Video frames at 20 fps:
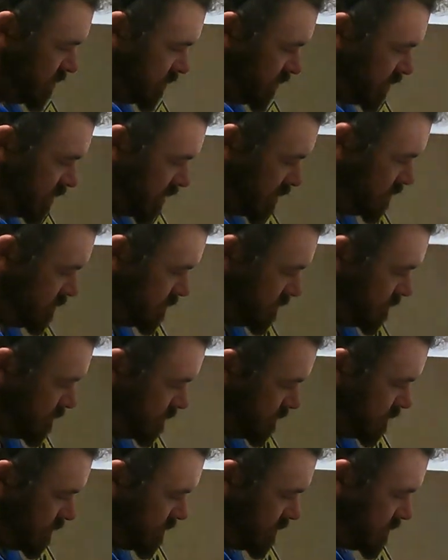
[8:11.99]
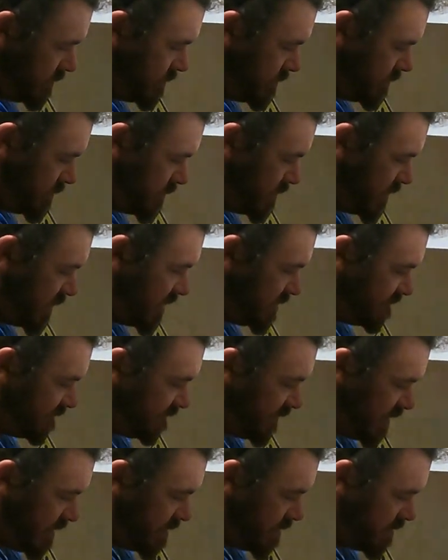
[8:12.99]
So get the
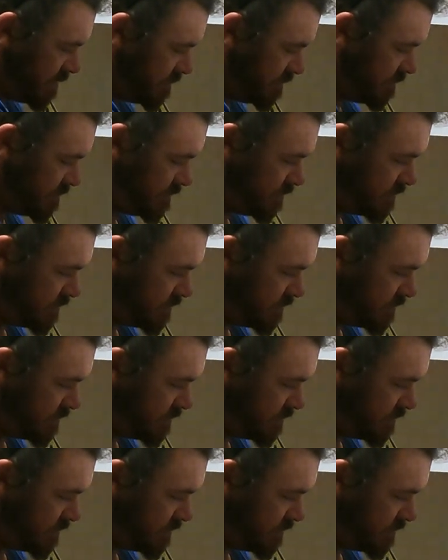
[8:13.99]
flour,